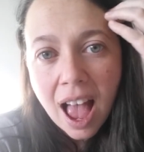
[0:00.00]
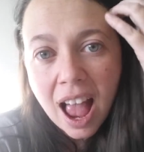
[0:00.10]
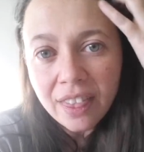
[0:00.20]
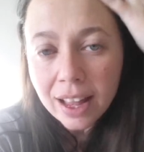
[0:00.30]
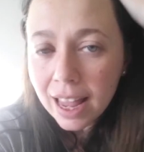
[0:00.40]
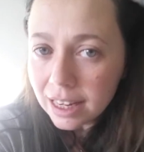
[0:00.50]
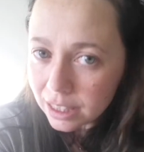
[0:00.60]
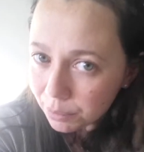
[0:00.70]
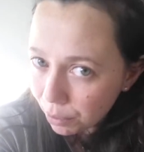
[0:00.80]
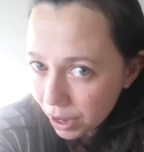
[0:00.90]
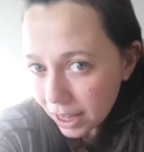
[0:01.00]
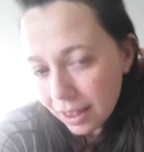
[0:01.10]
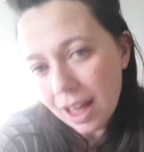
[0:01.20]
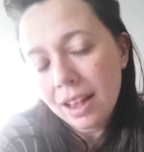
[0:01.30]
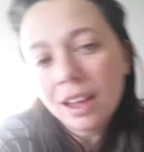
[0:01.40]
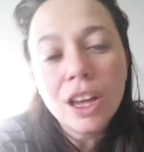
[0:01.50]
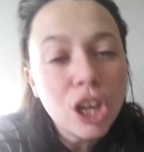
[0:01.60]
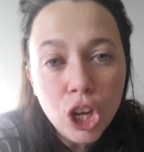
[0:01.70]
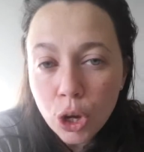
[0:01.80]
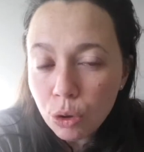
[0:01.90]
And then it gets to the point that
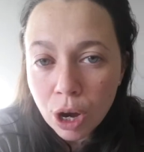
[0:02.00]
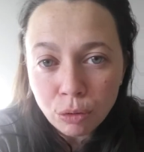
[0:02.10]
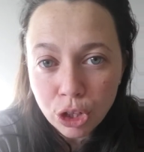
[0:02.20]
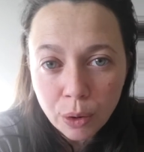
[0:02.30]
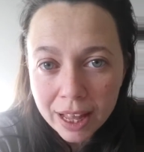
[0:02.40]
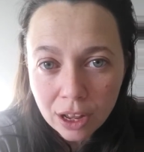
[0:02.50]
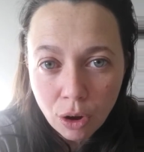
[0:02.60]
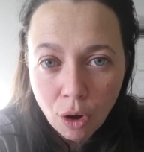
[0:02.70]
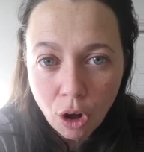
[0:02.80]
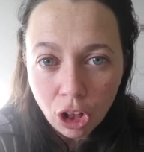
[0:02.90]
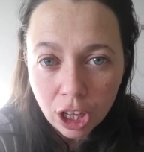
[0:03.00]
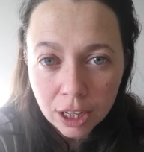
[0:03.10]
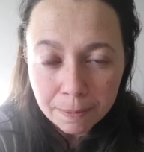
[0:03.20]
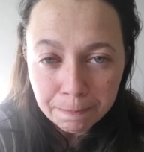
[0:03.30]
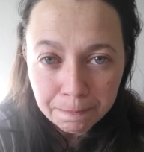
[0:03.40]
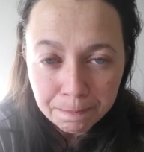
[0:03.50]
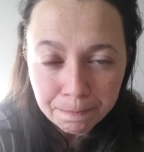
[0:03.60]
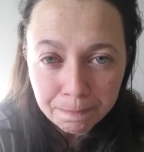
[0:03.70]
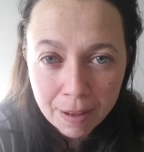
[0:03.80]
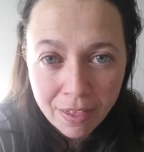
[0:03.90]
you don't do it at all.
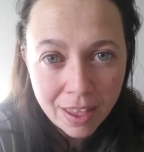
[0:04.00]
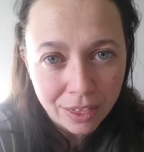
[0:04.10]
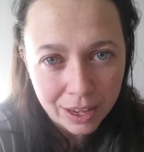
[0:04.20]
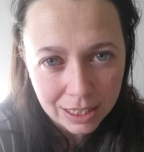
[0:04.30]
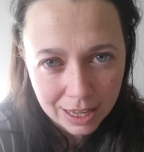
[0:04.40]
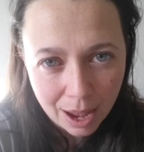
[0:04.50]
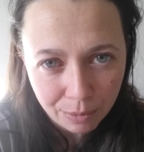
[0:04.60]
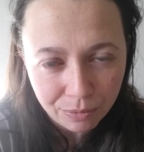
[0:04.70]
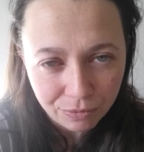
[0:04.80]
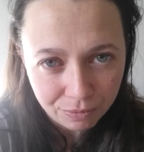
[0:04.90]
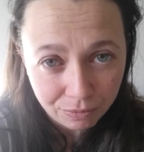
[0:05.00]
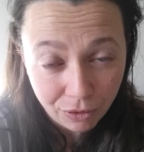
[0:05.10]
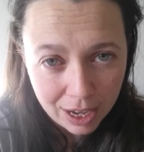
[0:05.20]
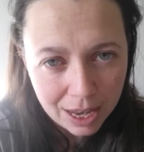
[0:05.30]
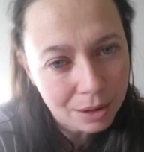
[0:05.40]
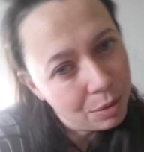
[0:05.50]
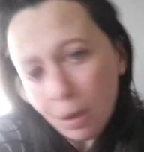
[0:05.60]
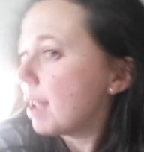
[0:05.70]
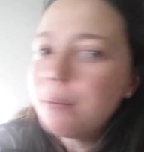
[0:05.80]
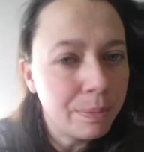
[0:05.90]
And then things get really
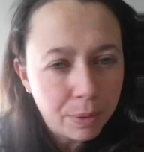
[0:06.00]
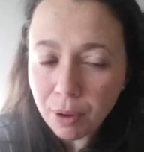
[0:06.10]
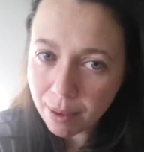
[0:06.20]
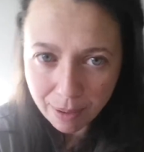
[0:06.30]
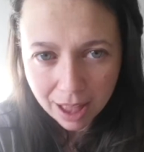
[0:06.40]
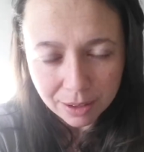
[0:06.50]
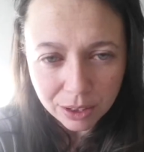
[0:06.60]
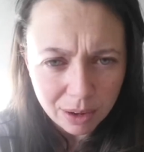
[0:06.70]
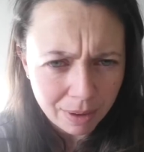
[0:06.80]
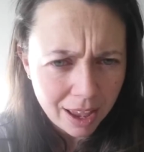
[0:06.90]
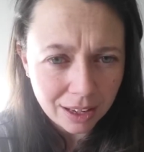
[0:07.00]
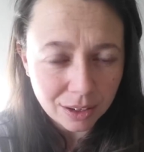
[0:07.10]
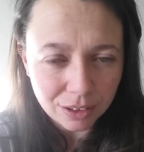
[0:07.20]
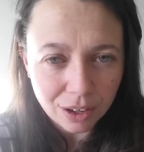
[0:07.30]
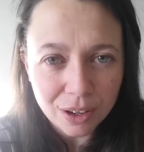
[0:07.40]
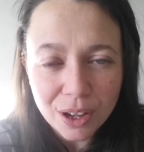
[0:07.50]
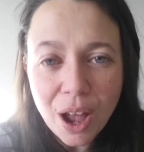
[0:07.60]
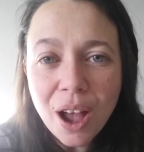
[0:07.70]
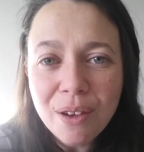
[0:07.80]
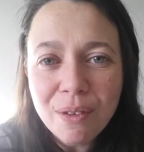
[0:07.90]
quite bad. Sorry, my hair's gone.
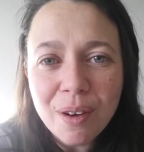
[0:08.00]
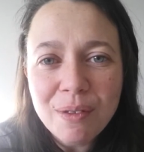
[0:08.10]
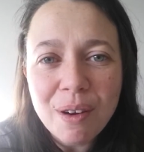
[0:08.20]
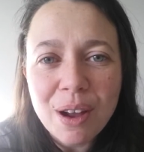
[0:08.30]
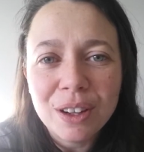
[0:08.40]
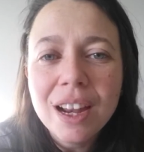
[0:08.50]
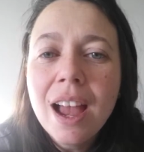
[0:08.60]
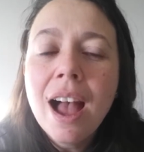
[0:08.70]
Very, very odd.